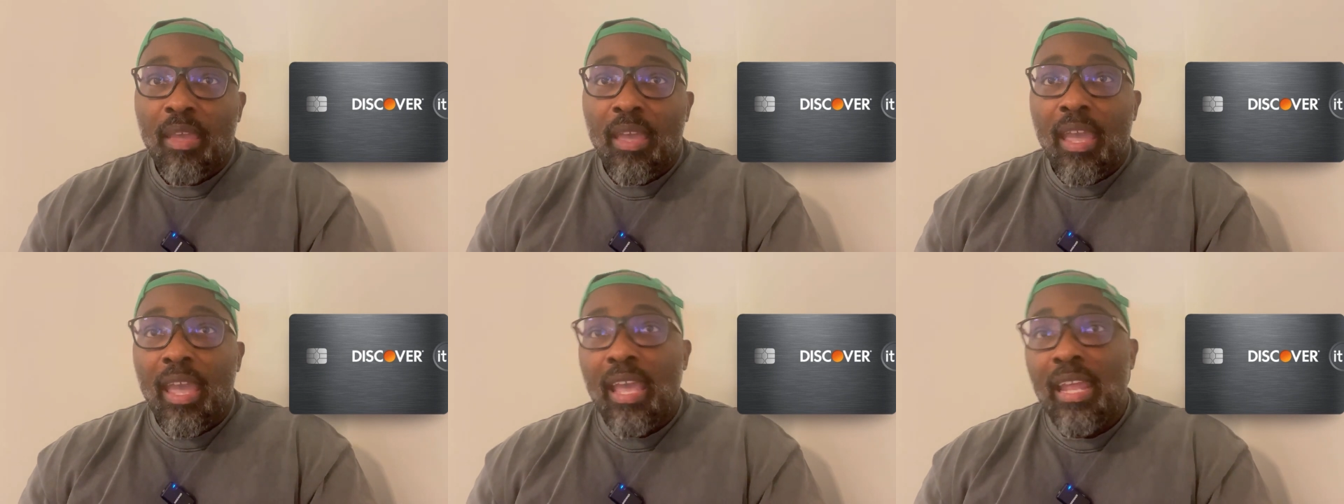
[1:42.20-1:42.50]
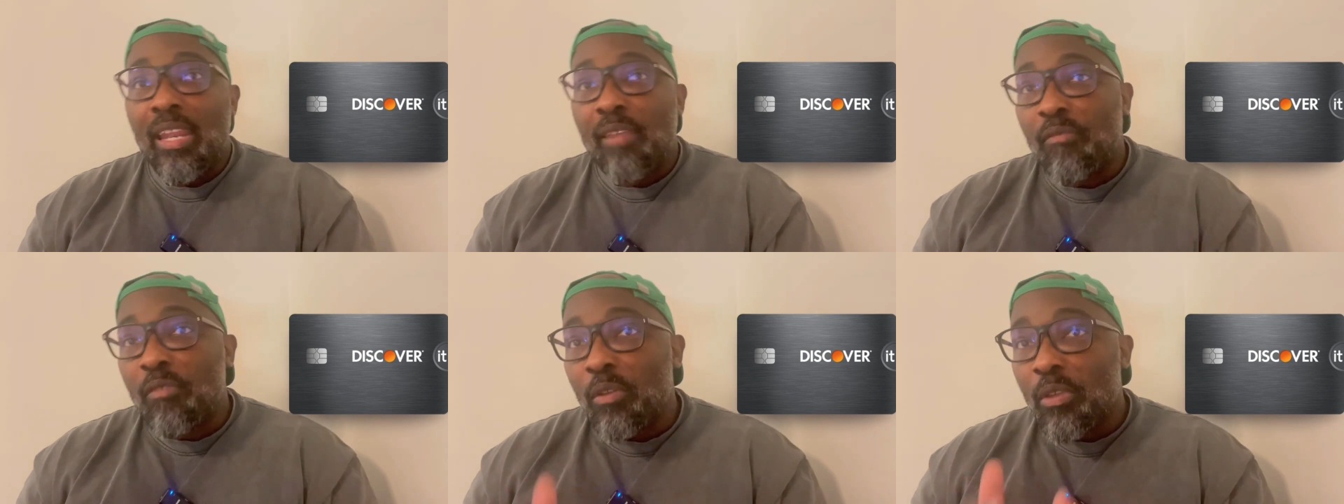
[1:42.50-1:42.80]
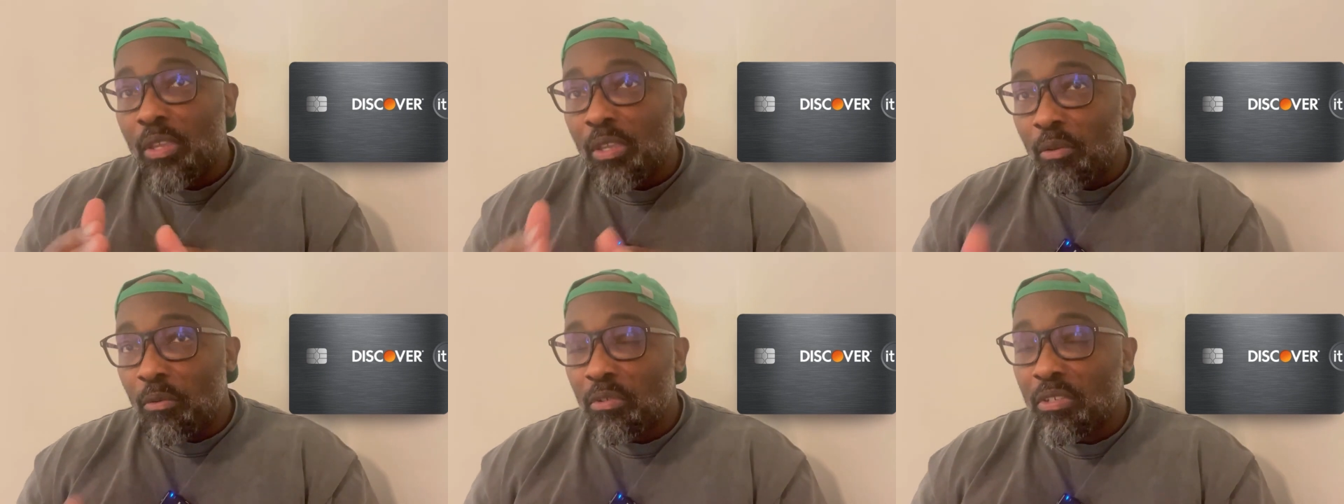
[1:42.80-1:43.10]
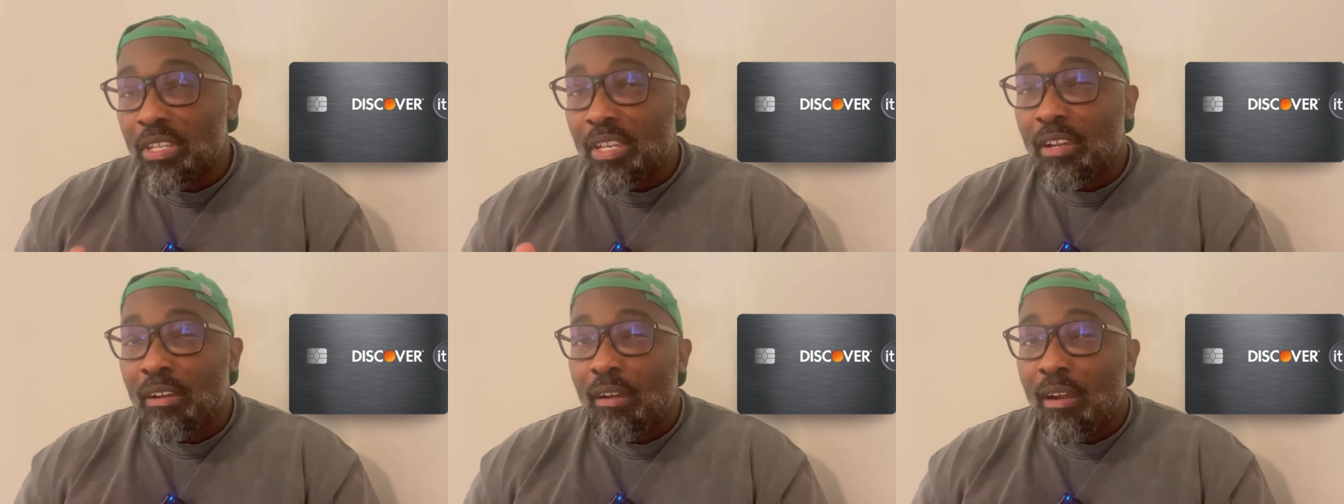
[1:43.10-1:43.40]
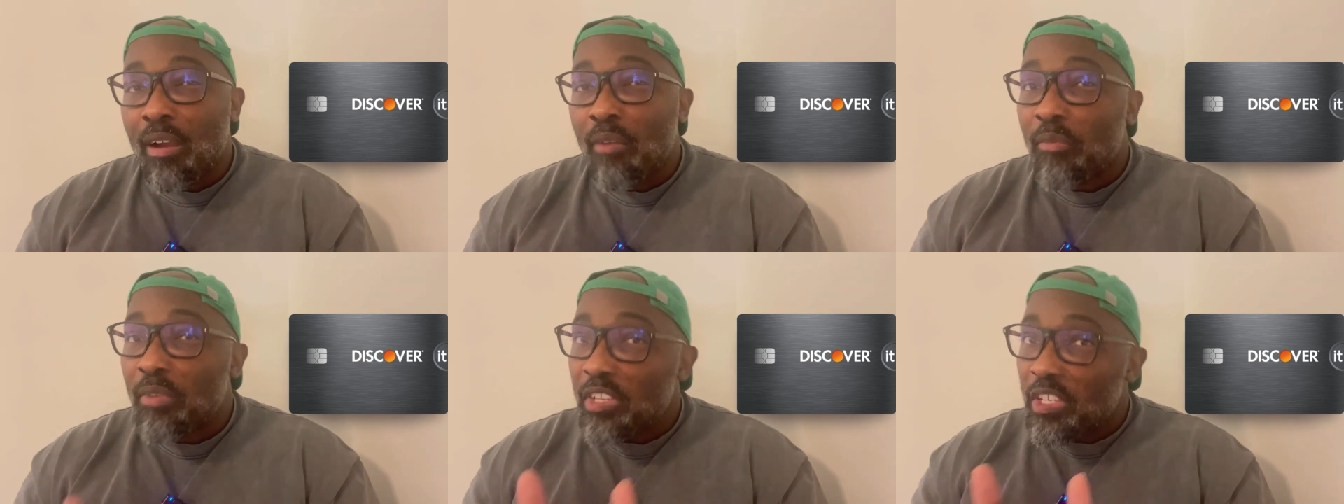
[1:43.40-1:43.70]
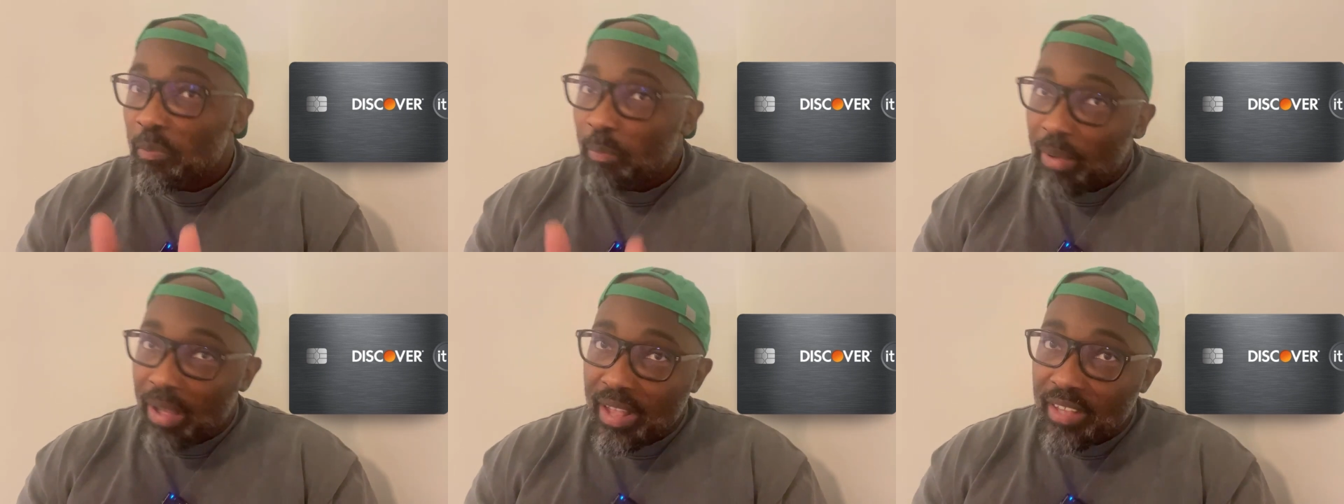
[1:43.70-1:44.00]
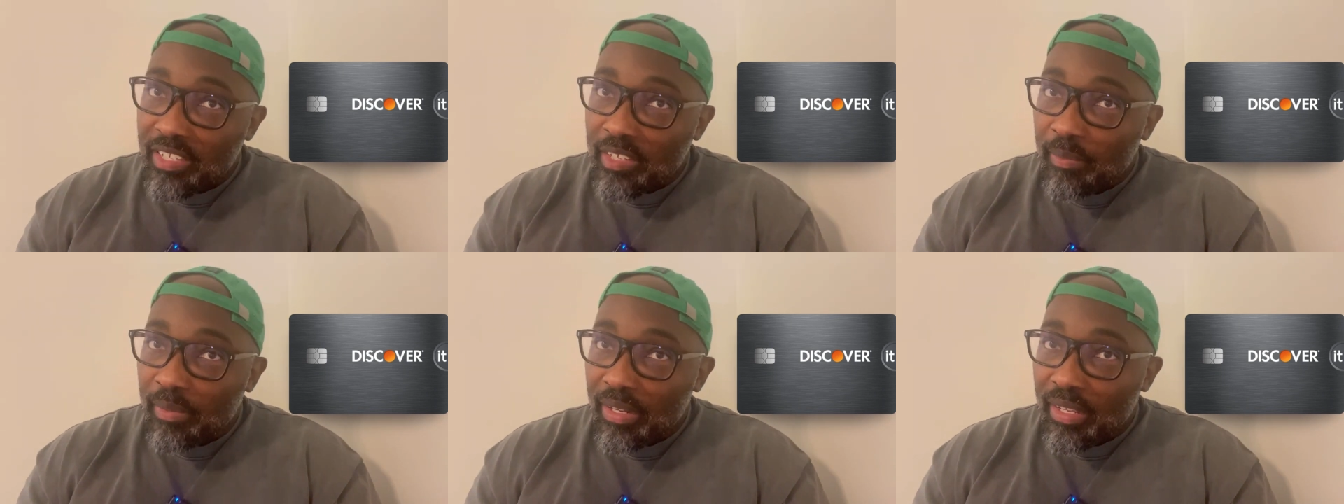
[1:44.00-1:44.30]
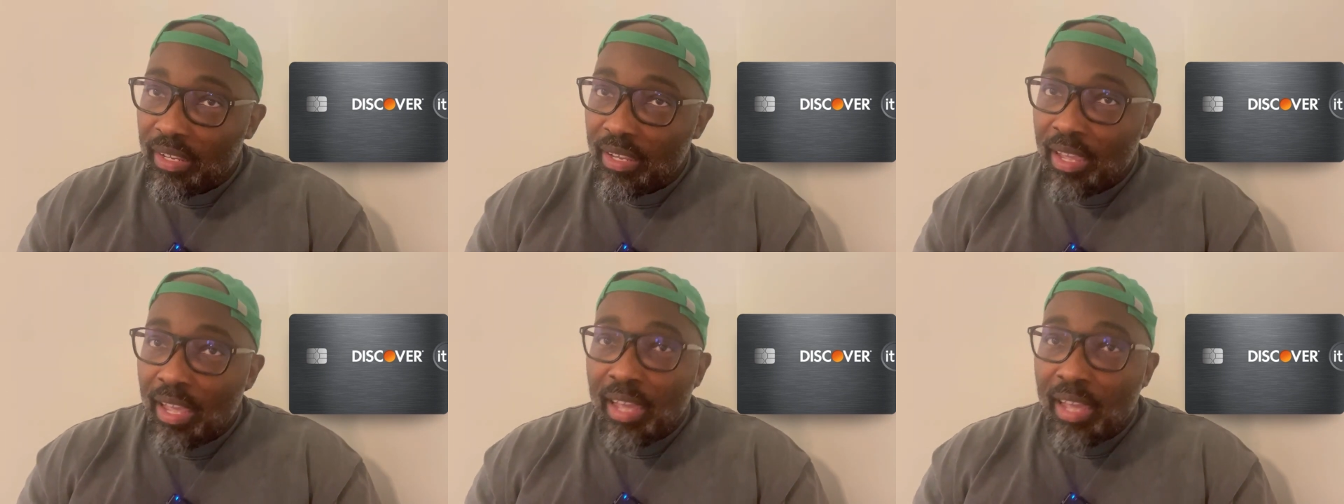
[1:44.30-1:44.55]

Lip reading: And if you use the card responsibly,